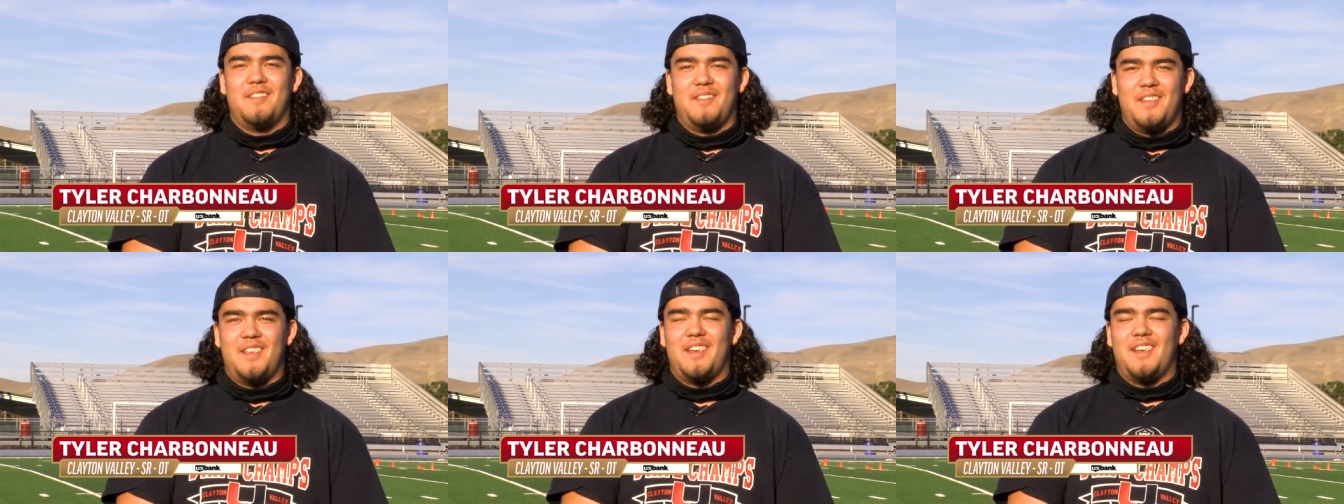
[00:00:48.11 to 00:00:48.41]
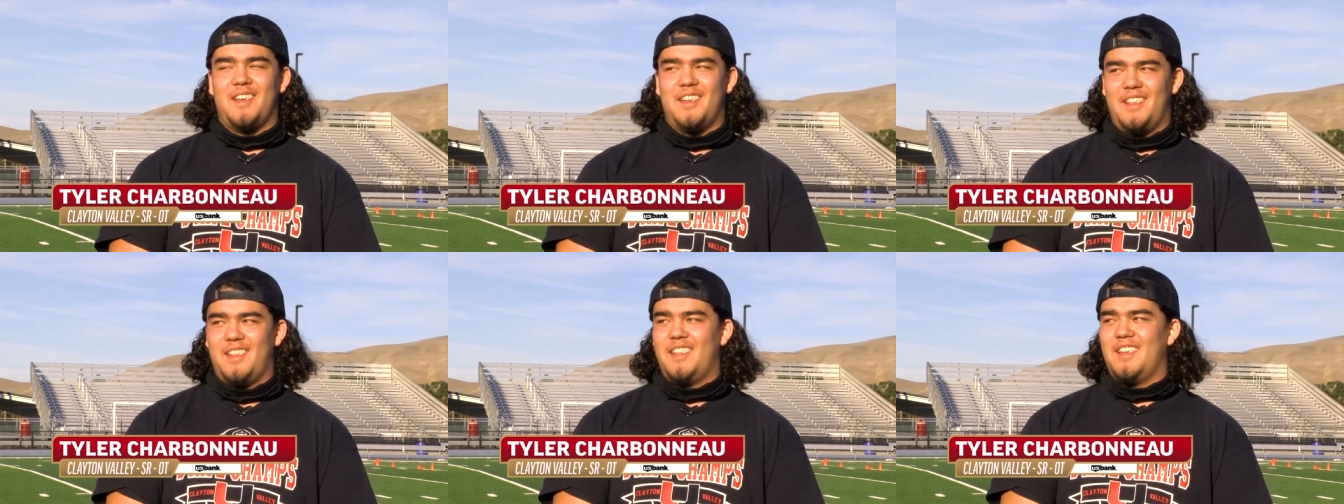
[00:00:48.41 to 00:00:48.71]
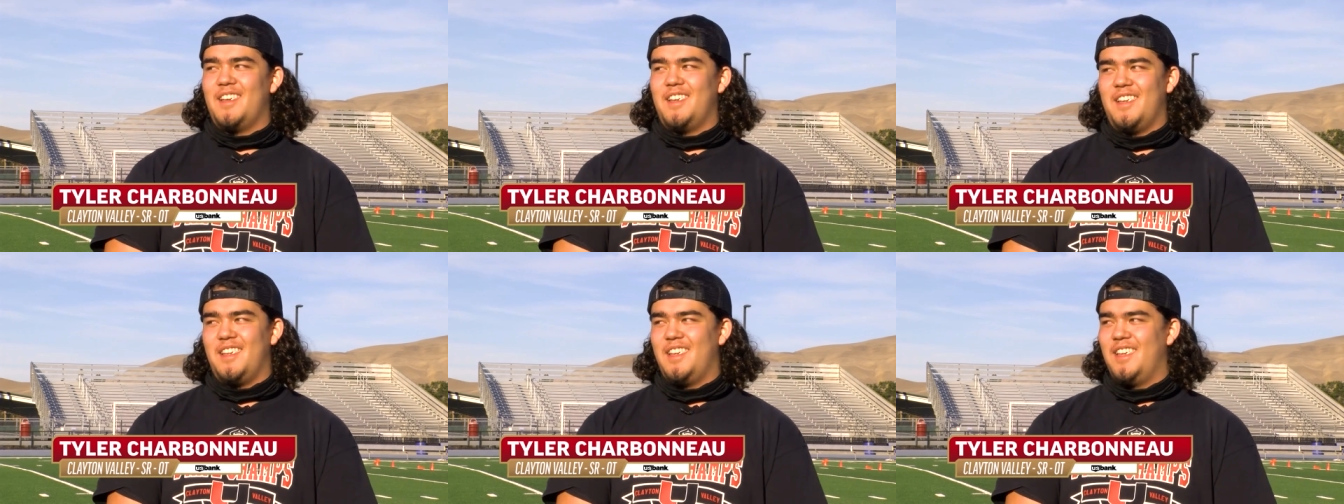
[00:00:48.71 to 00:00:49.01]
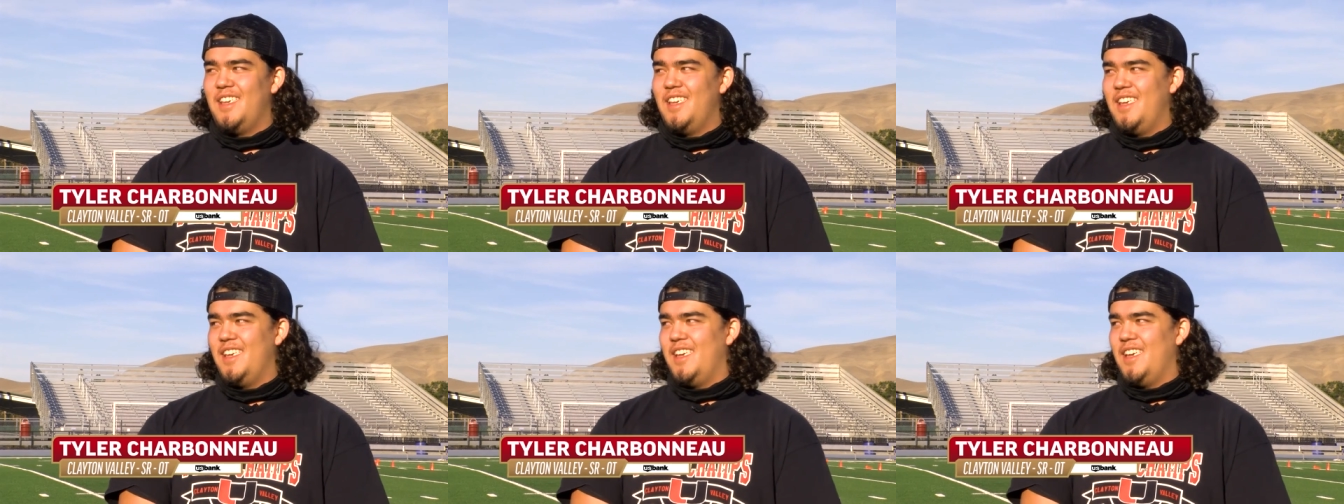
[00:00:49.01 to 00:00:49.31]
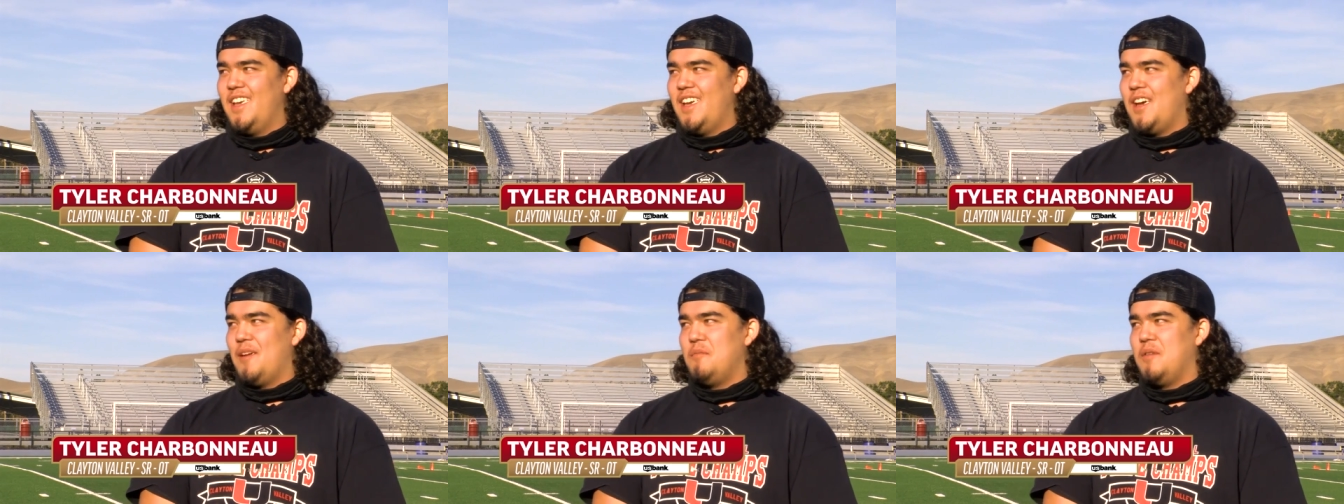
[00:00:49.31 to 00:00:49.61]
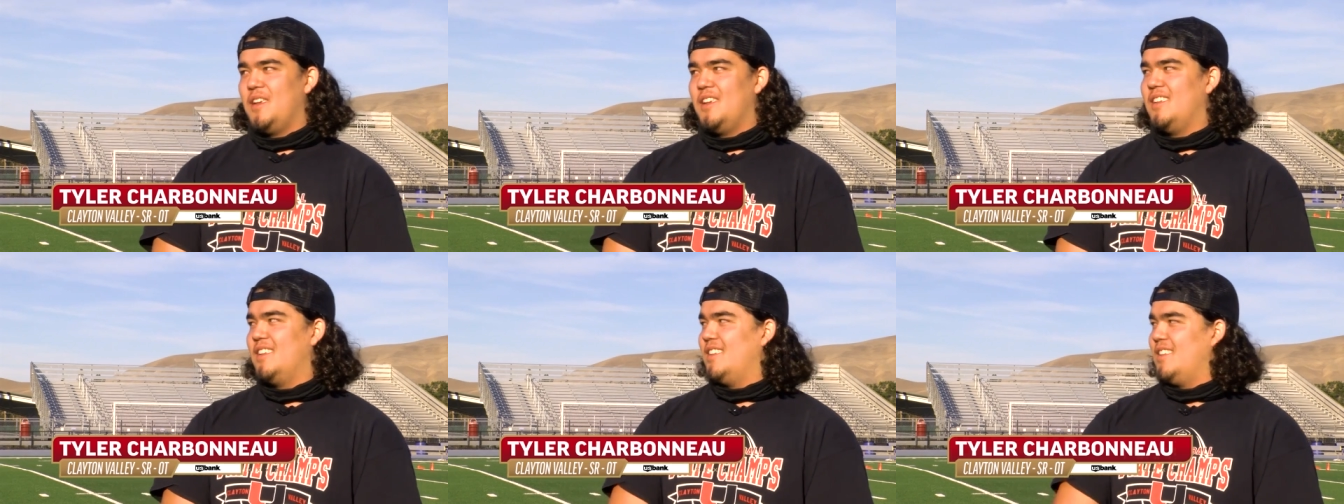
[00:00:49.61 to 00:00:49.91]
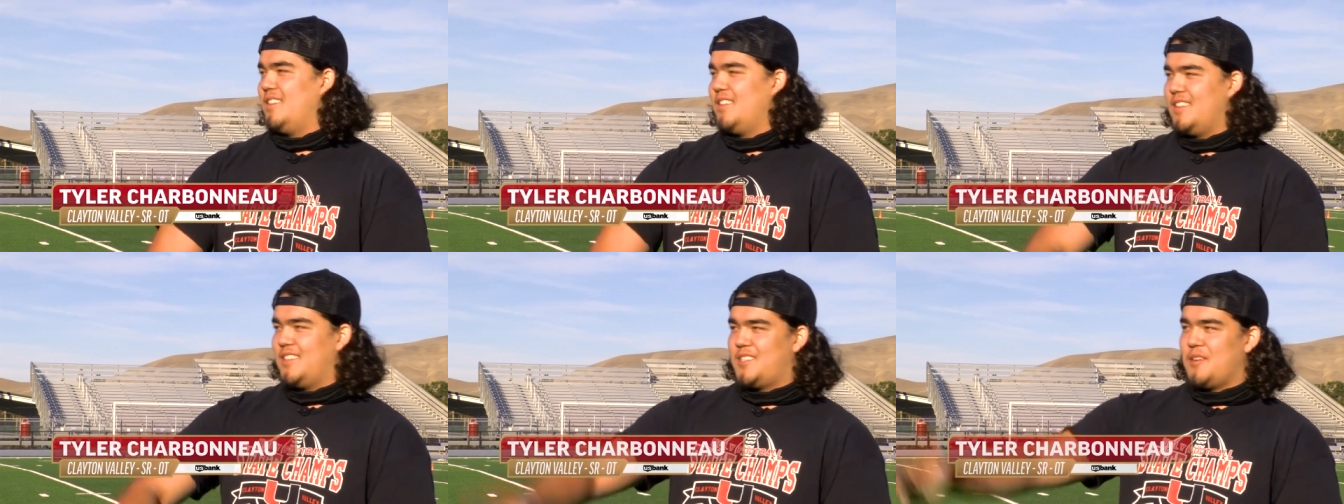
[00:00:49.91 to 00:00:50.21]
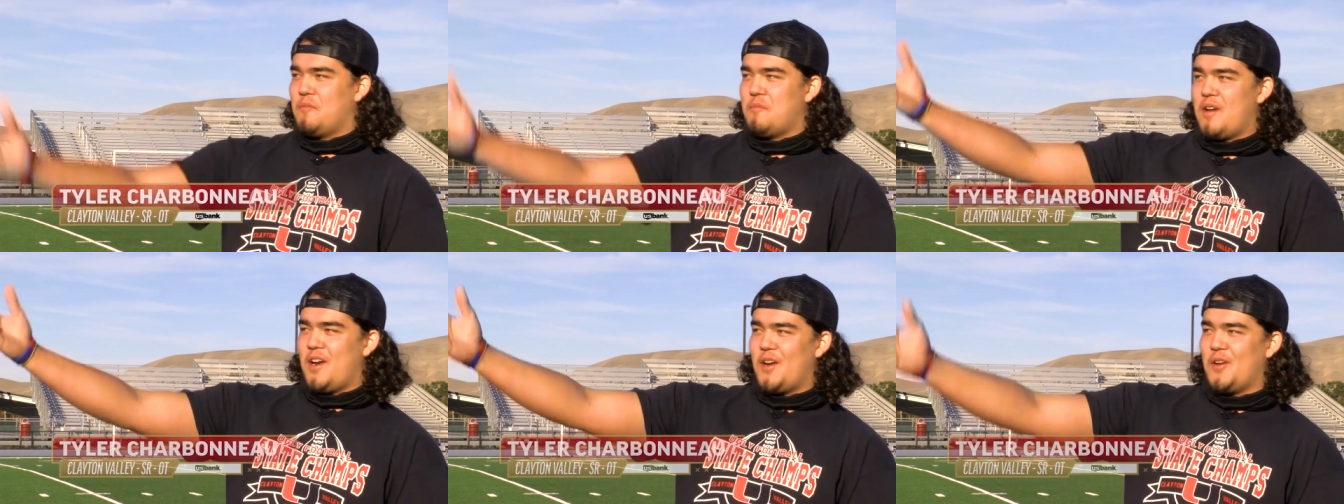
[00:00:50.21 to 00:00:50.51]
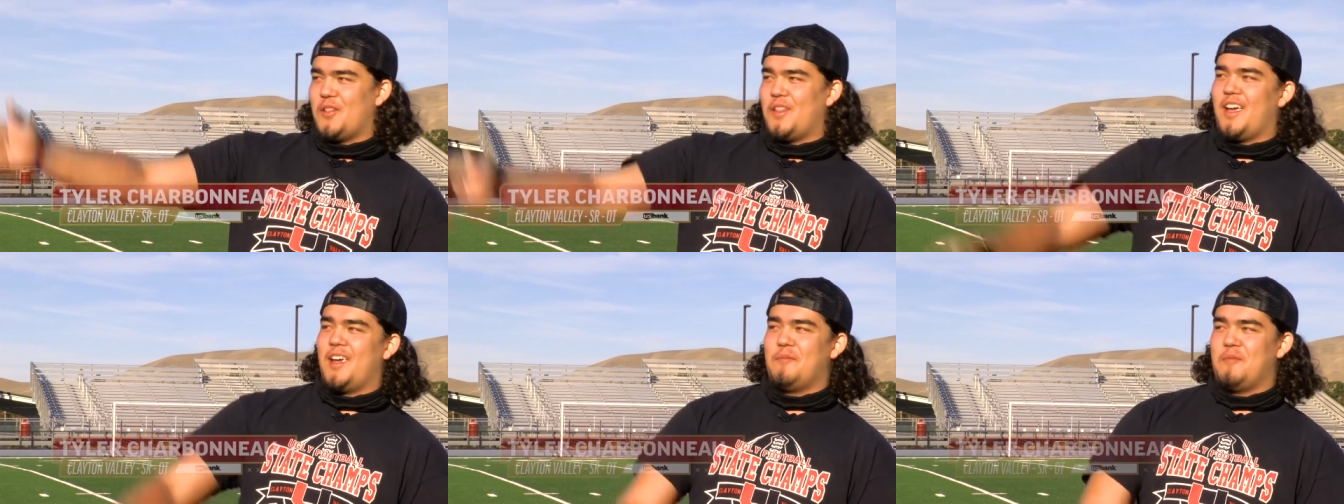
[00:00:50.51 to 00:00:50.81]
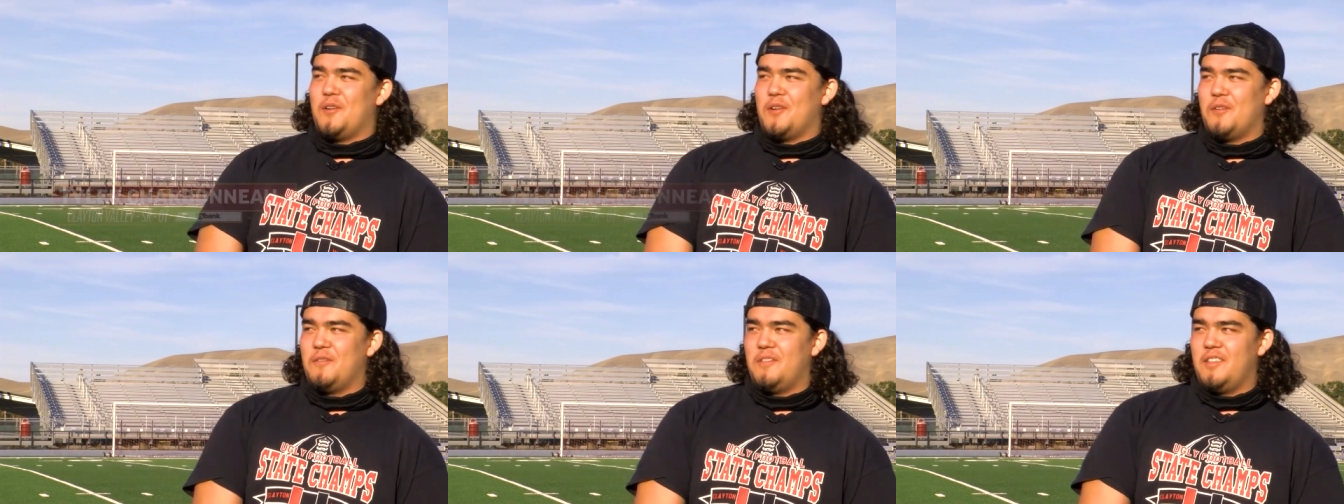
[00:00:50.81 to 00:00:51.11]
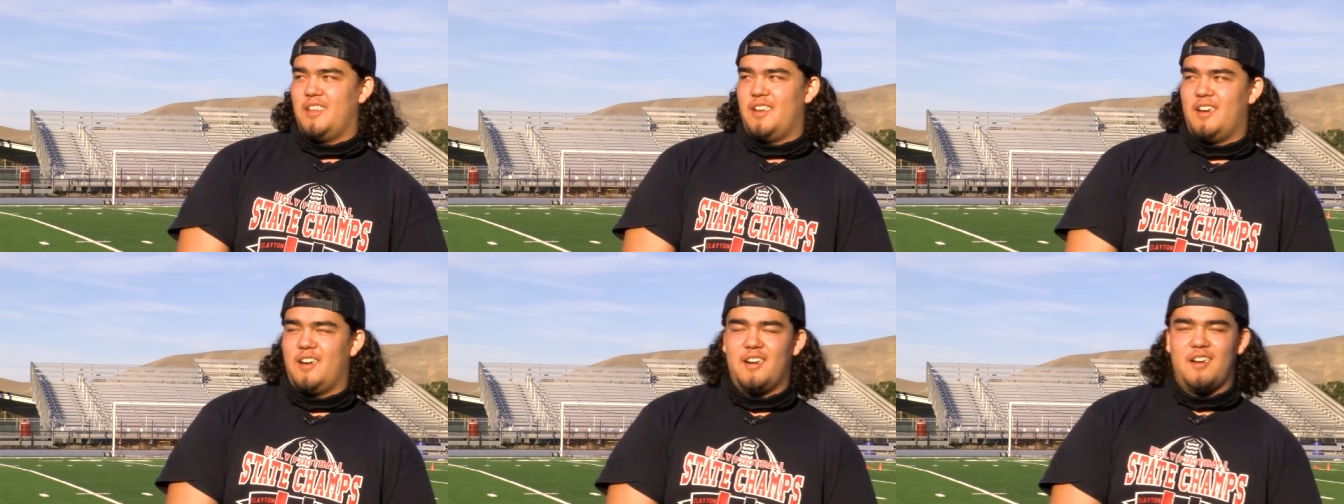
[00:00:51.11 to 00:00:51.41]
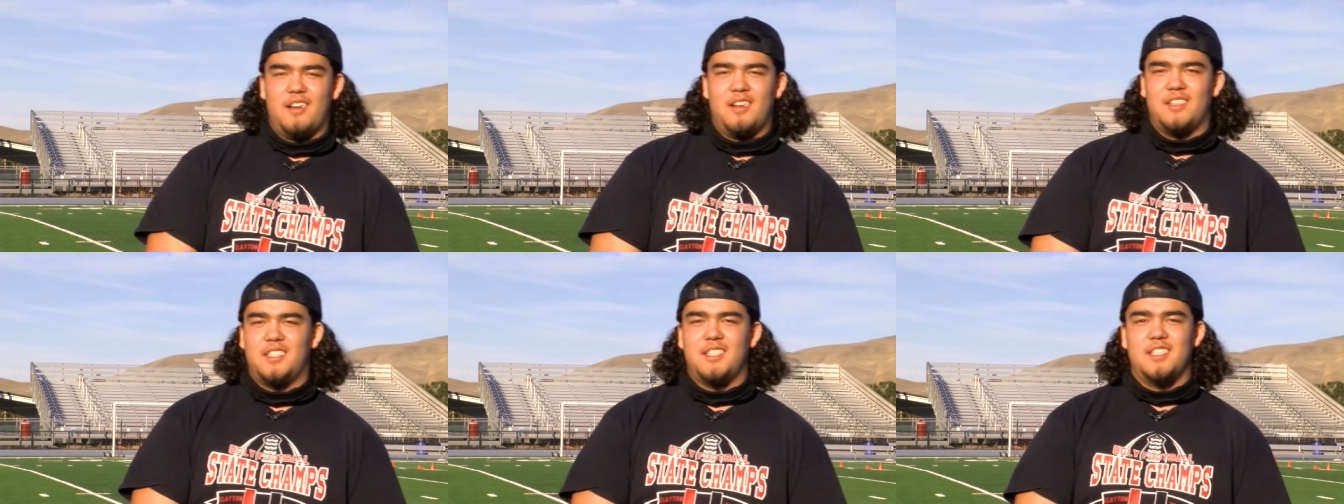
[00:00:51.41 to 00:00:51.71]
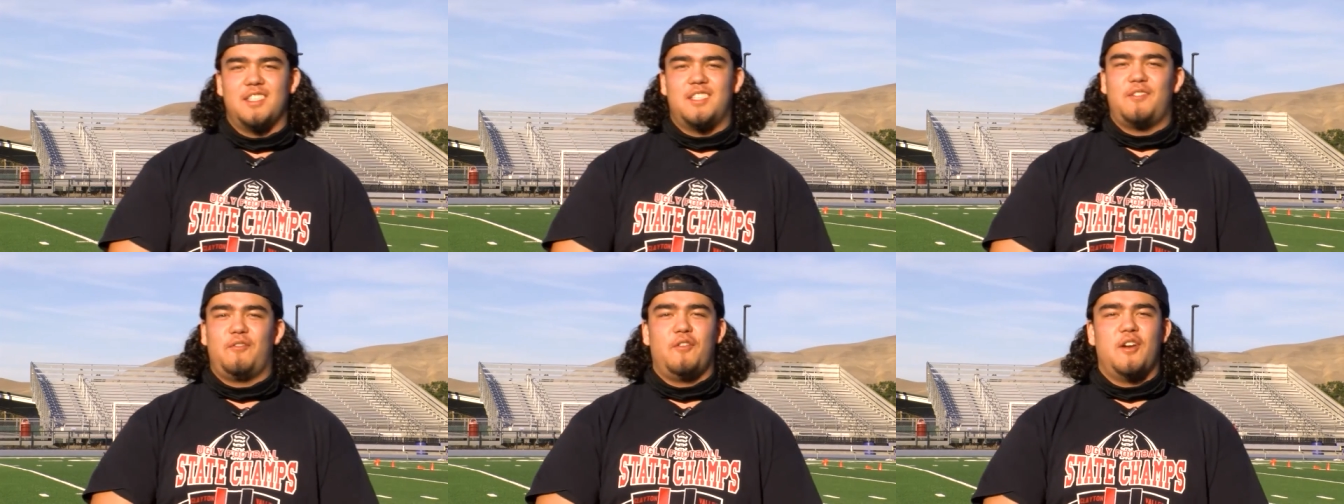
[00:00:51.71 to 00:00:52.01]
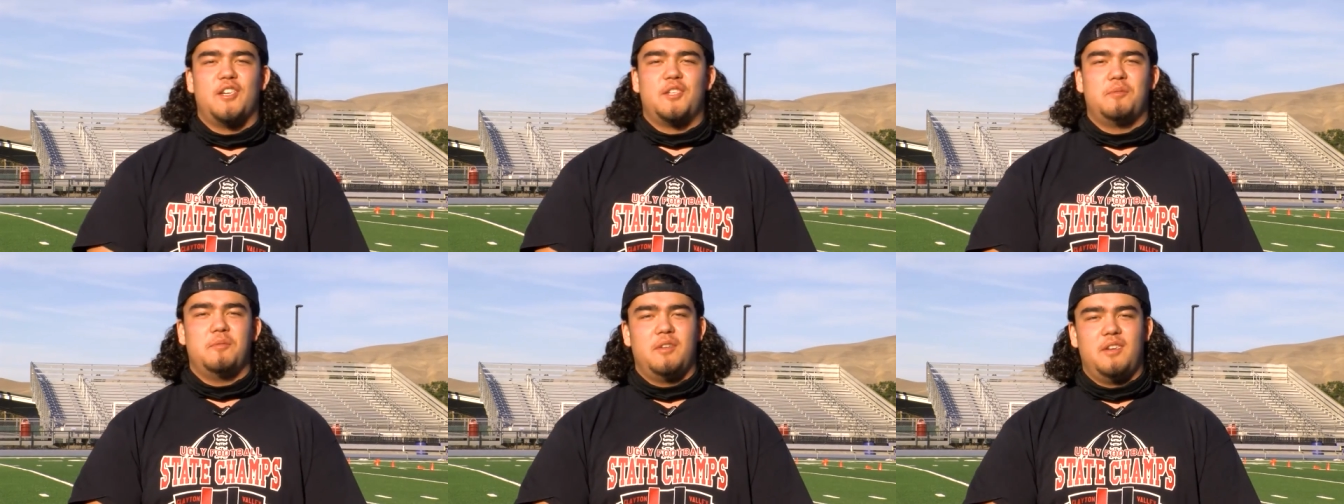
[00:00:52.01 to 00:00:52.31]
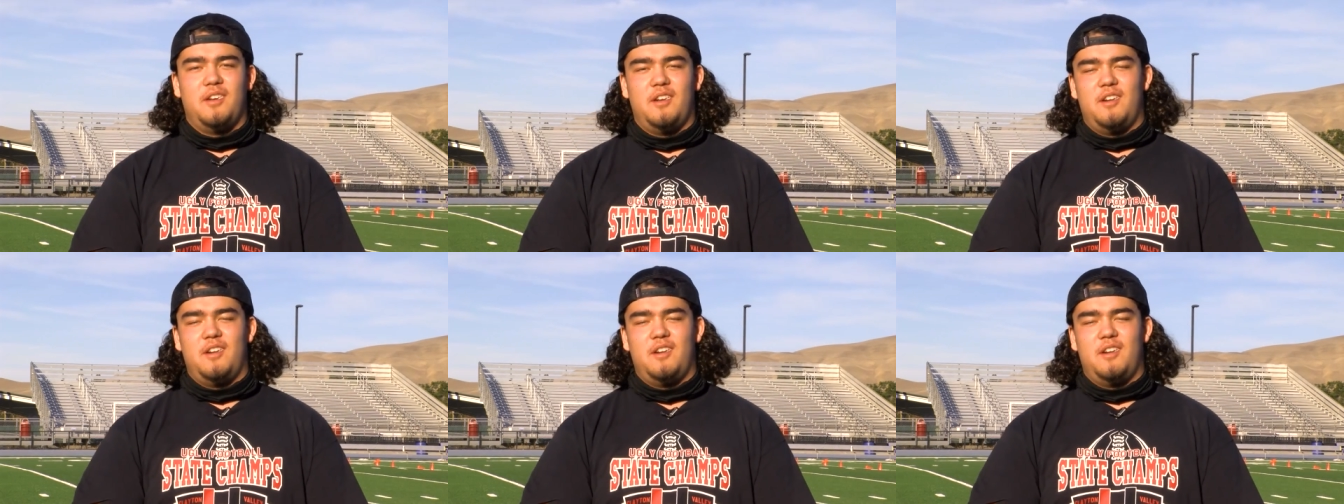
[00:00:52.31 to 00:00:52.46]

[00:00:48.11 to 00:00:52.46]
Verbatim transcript: The, the, I mean, some of my O linemen over there since freshman